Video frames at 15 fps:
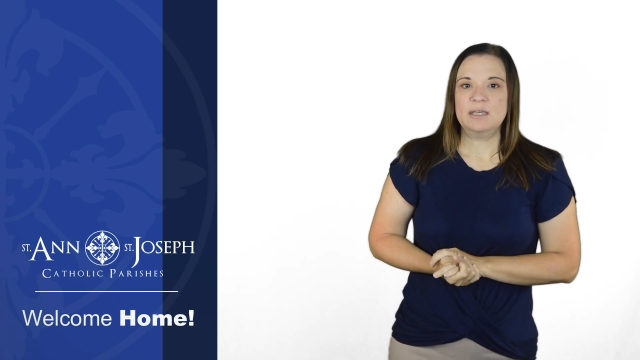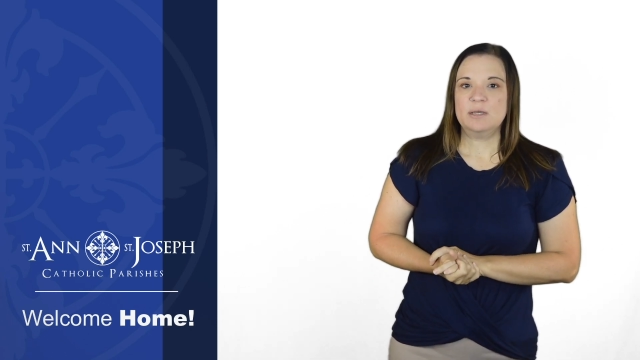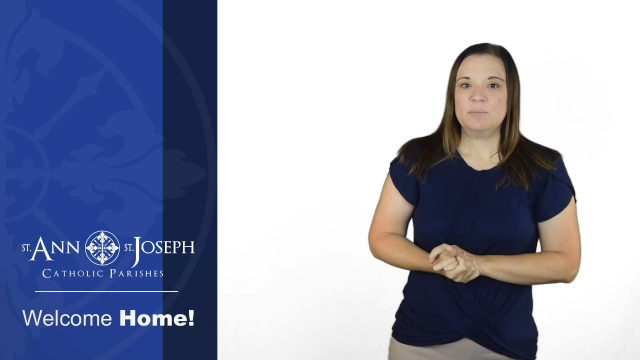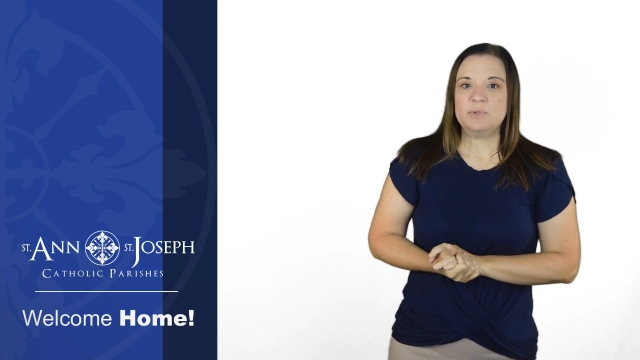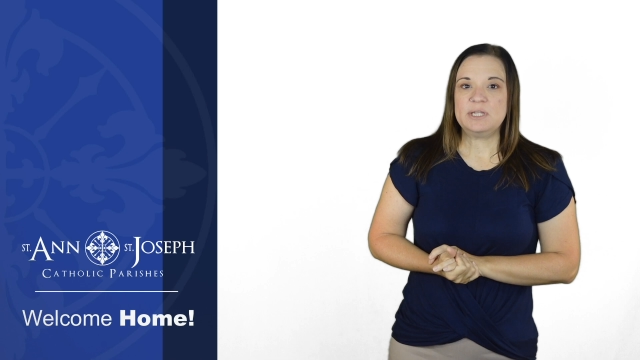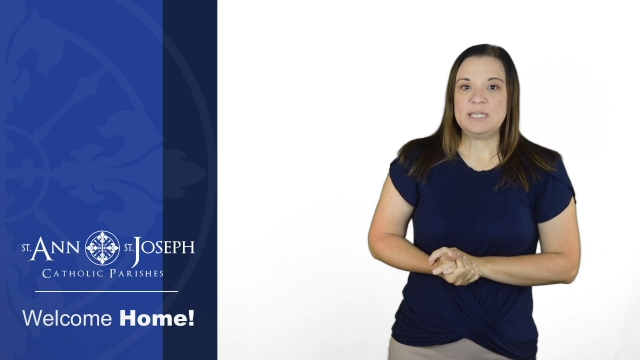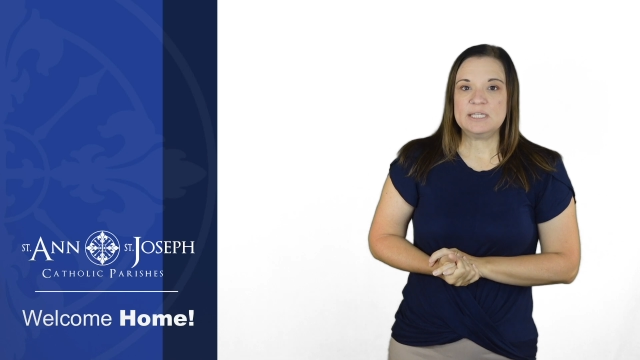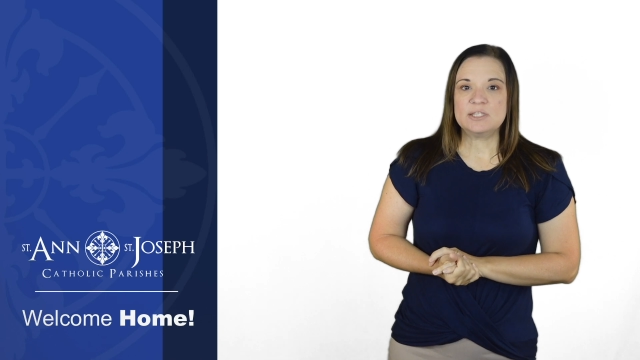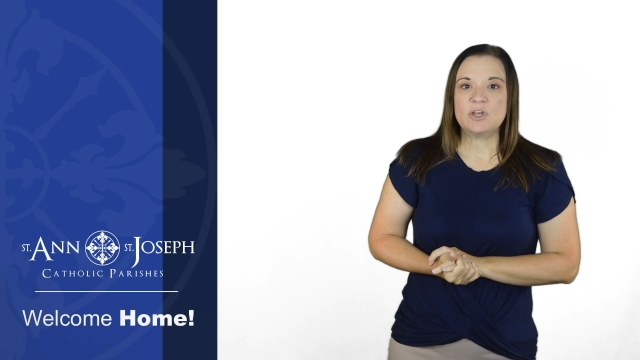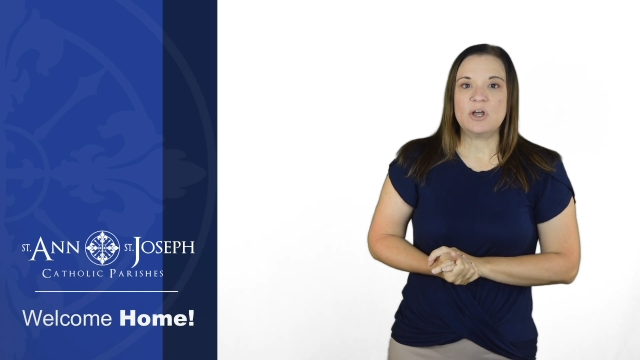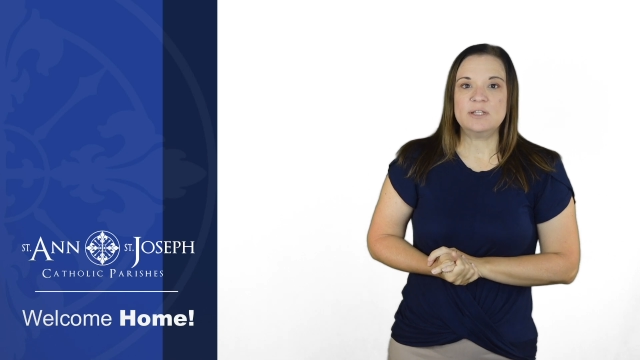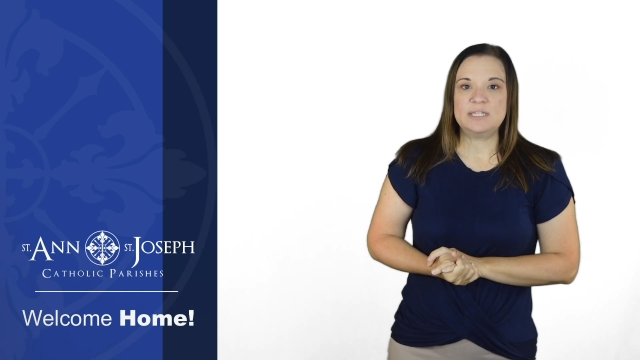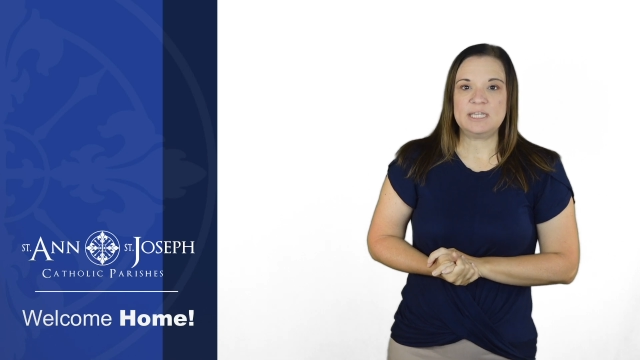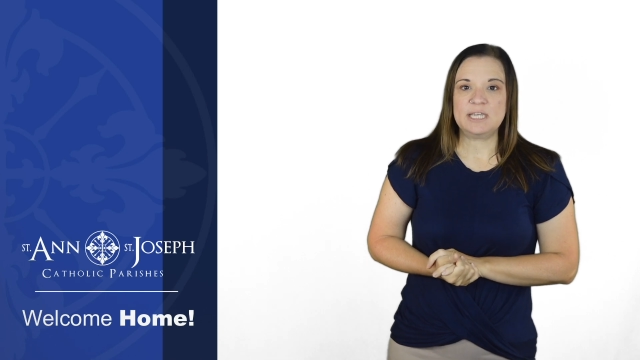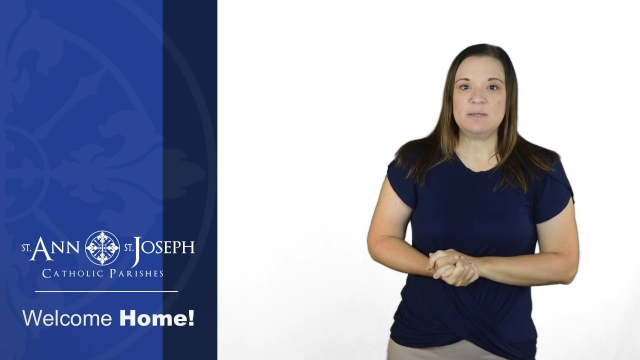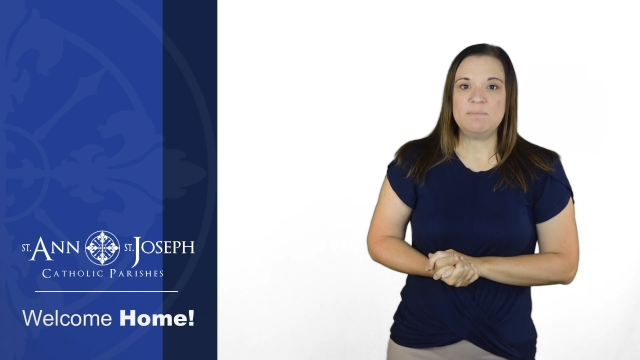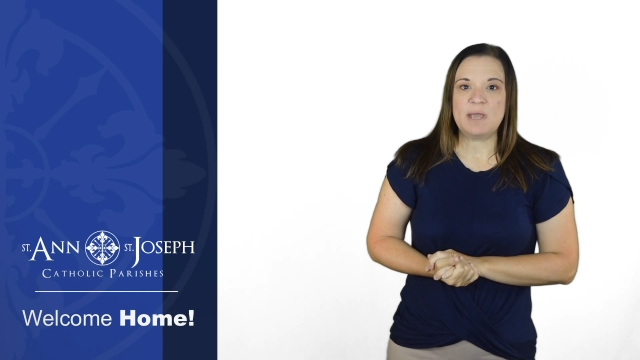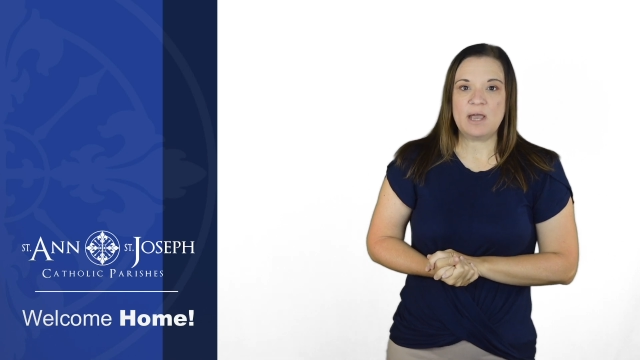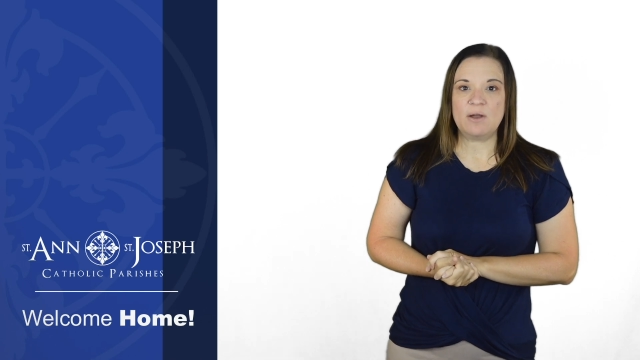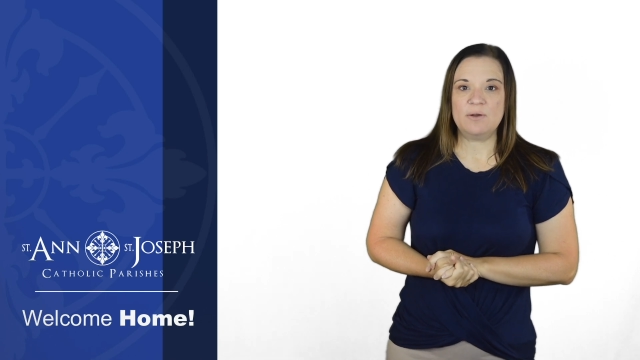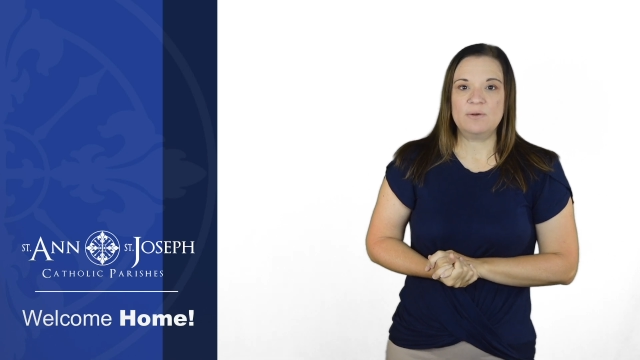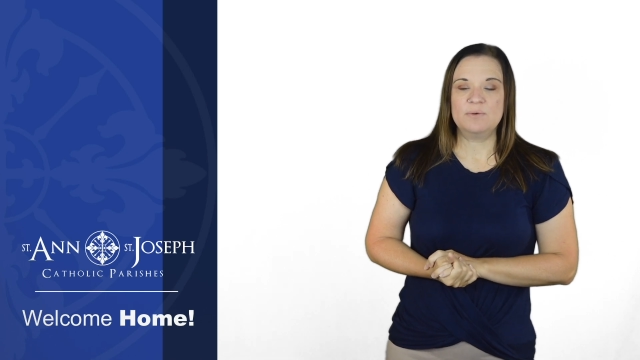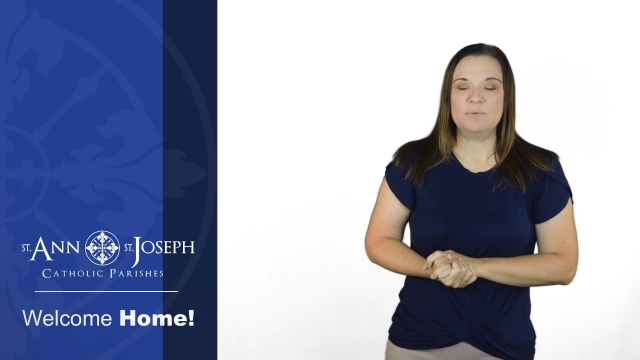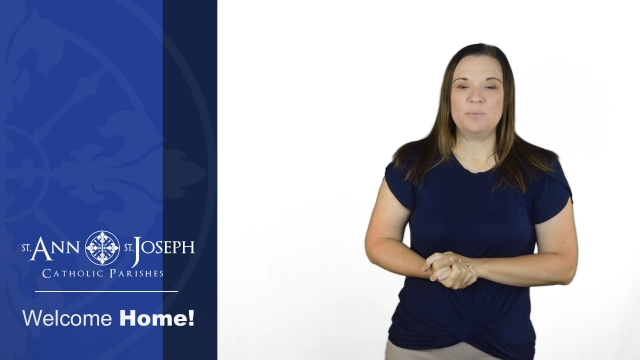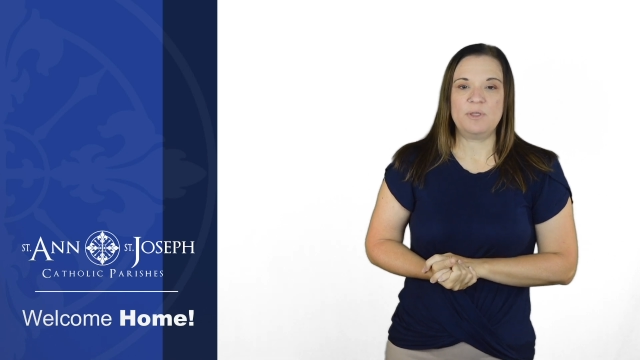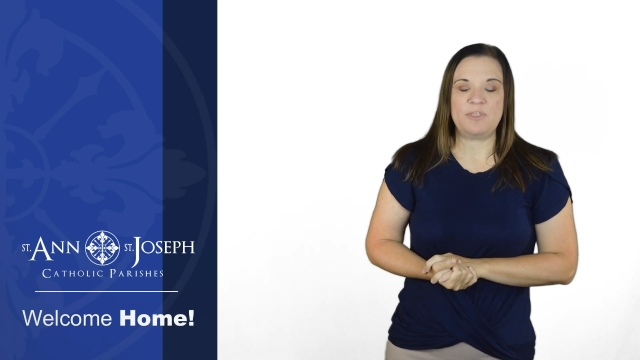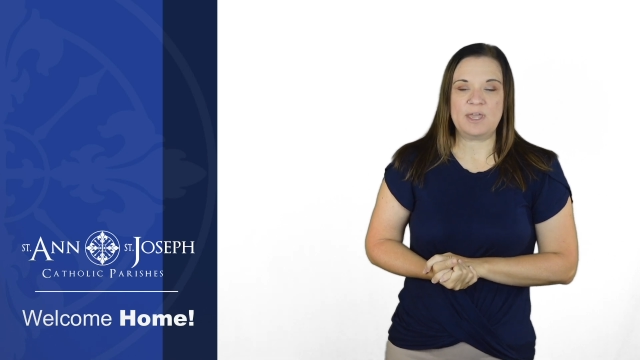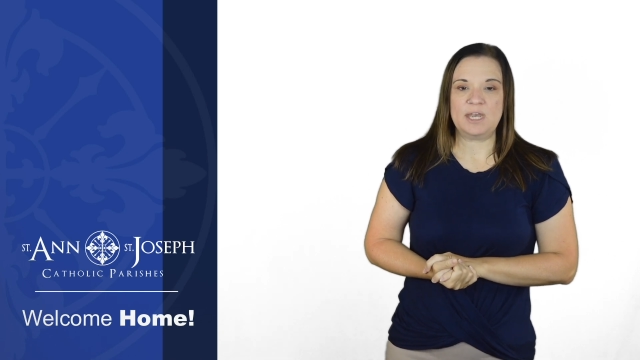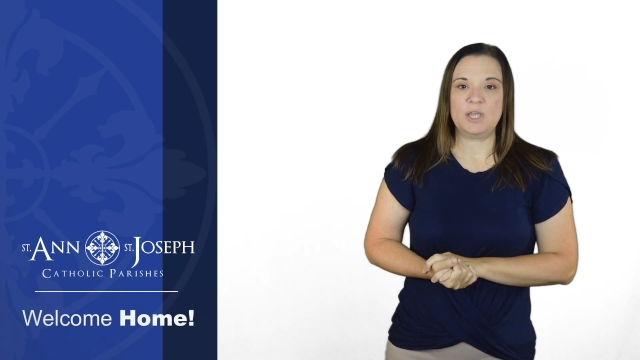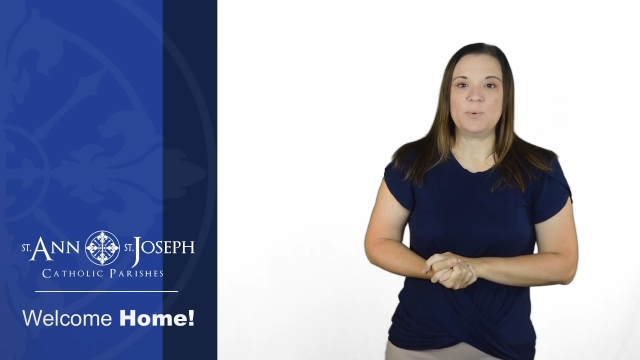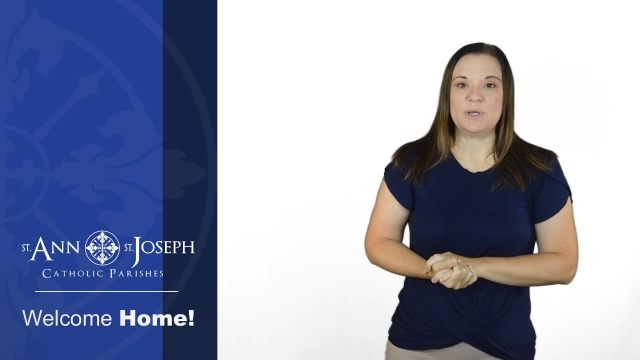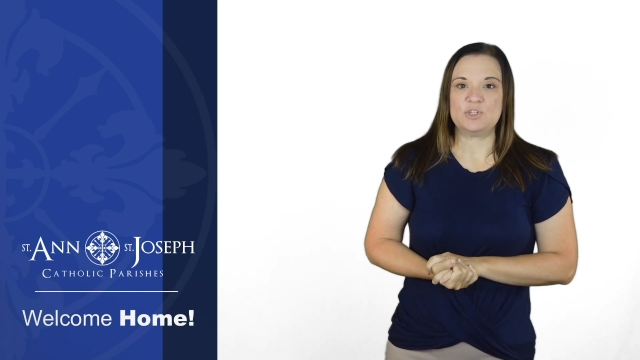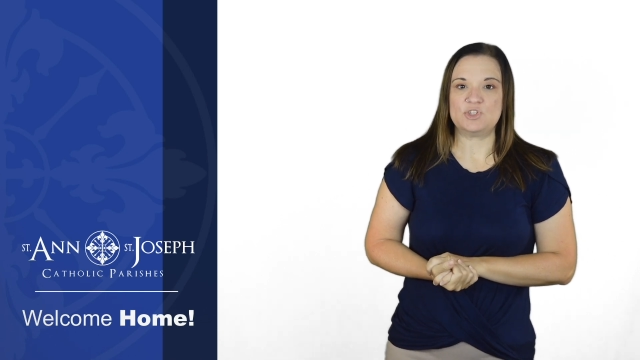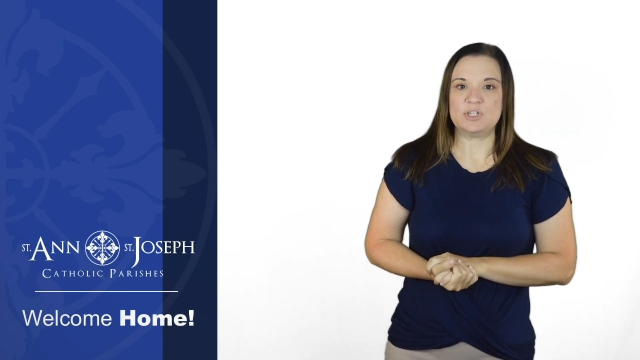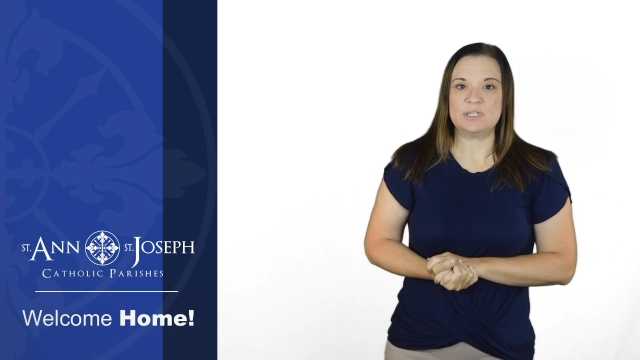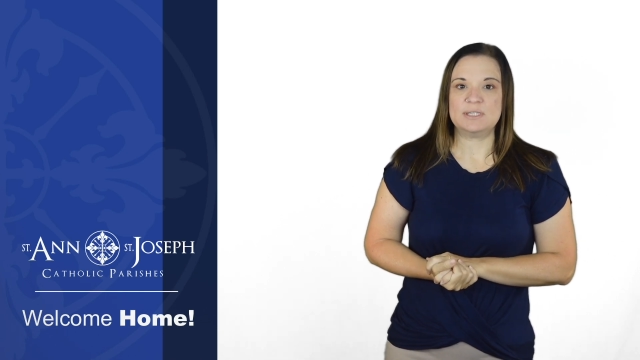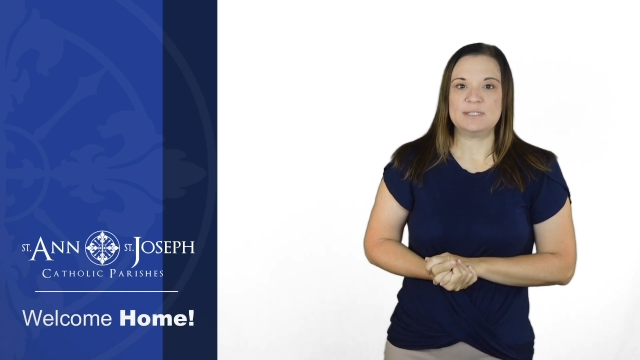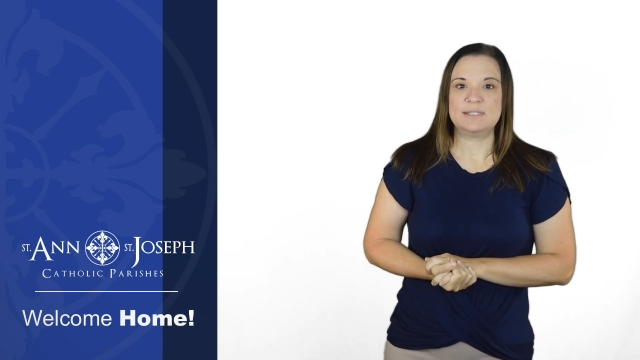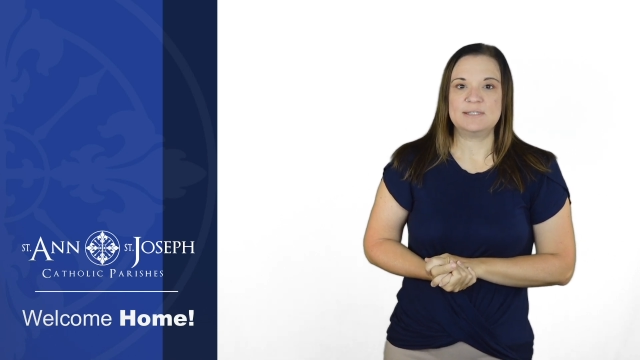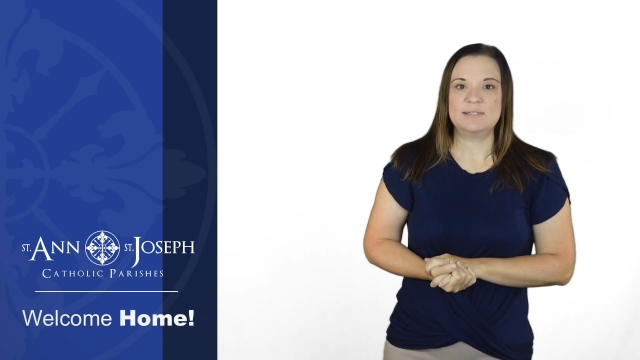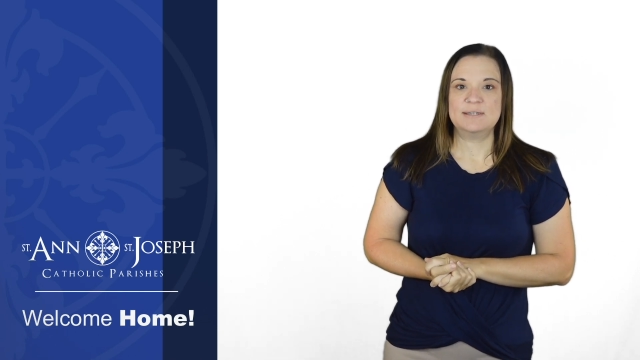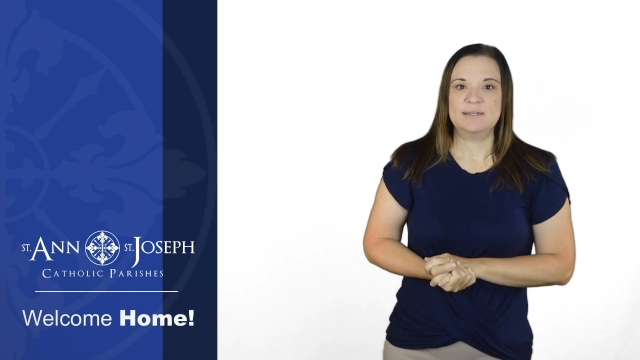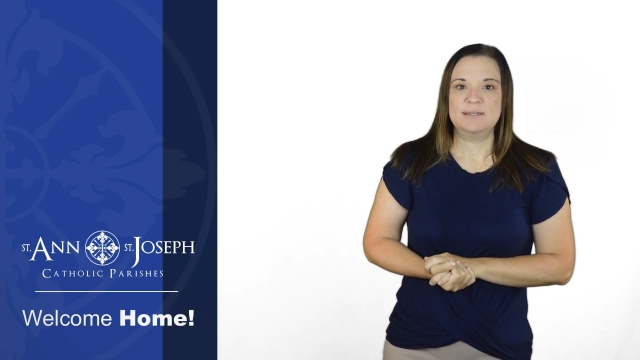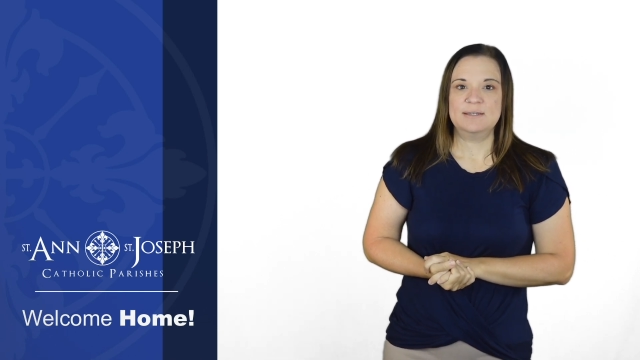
Please call Deacon Mel with any questions.